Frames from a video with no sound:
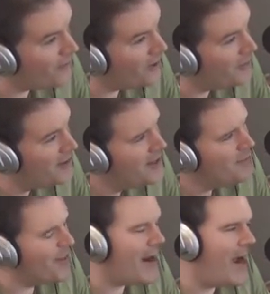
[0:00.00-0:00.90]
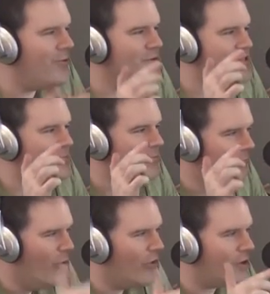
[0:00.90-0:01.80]
from. But I was
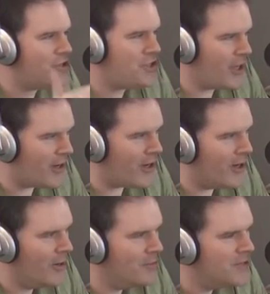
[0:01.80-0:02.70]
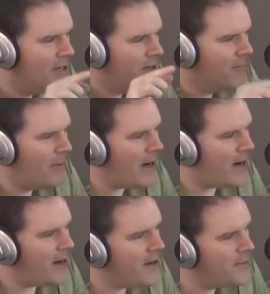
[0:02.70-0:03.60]
more charmed
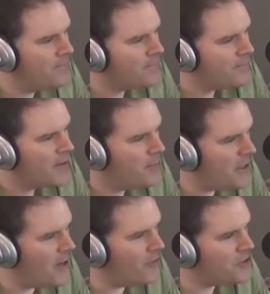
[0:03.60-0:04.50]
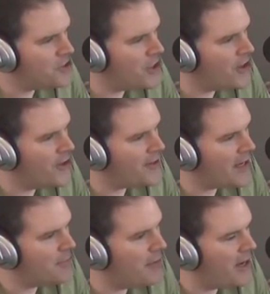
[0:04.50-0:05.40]
by Pierre Richard
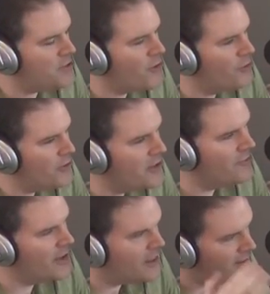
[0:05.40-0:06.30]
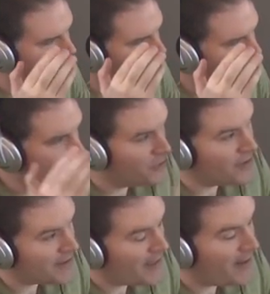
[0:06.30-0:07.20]
and Emmanuelle Riva doing